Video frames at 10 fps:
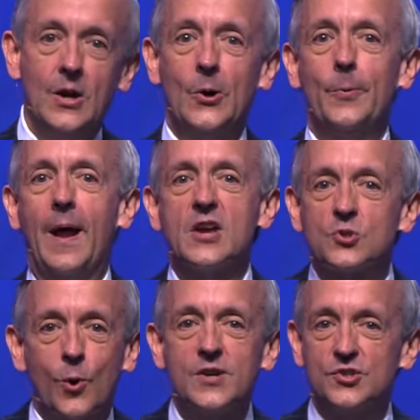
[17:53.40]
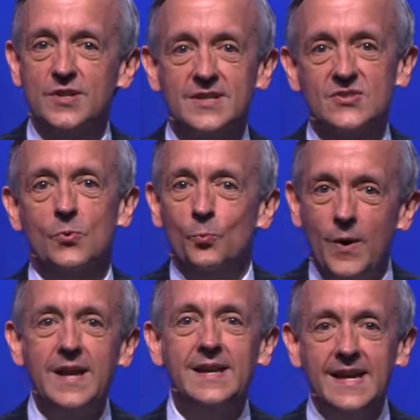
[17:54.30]
You know, as Christians,
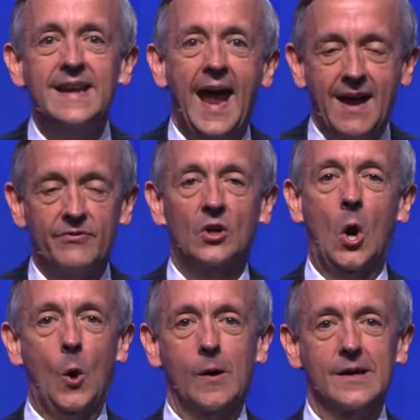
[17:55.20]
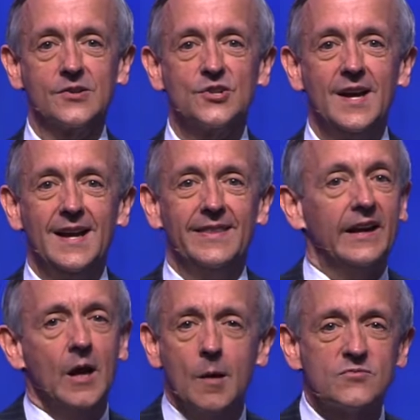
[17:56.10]
we need to have the courage
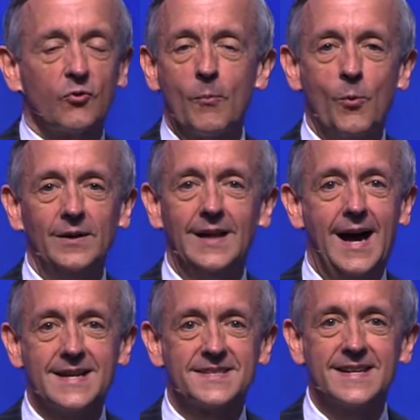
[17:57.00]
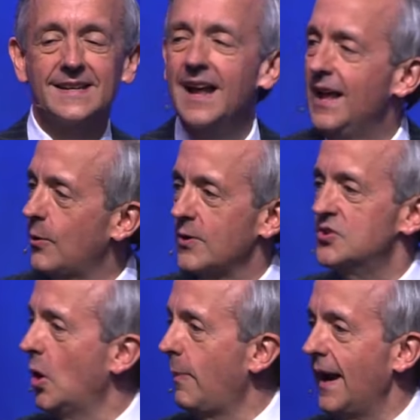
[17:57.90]
that comes from realizing there
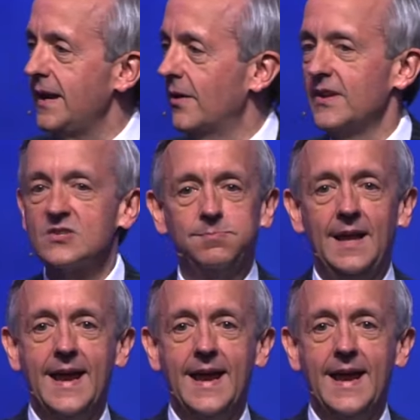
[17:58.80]
is nobody on this